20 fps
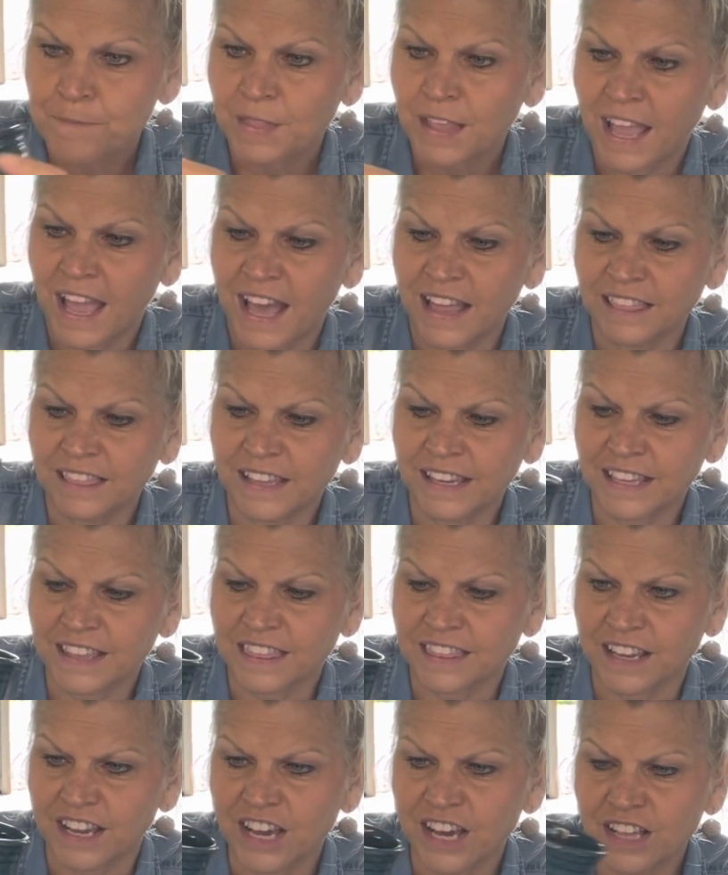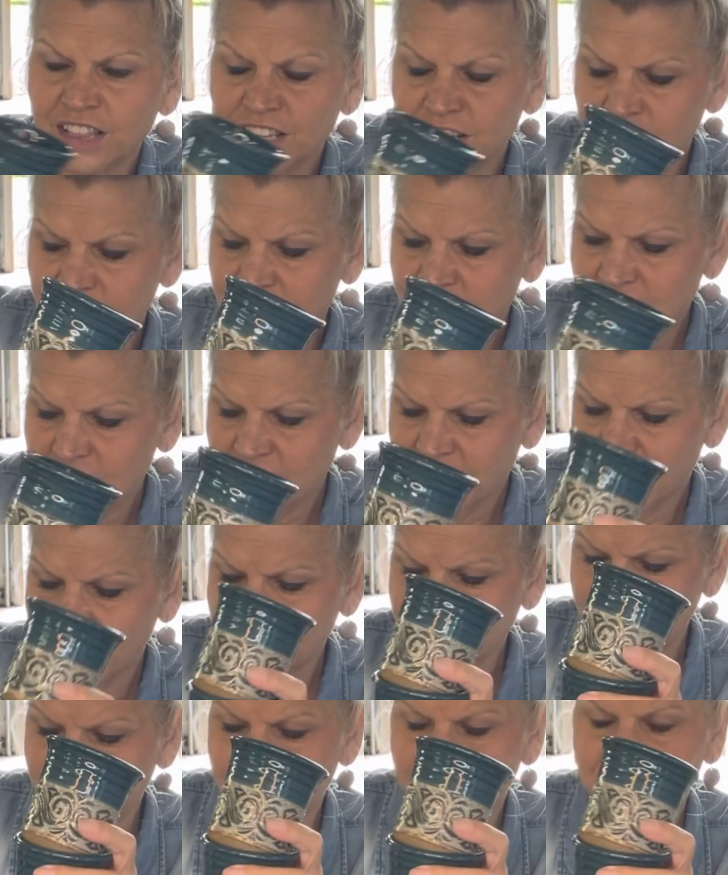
I like the color, I like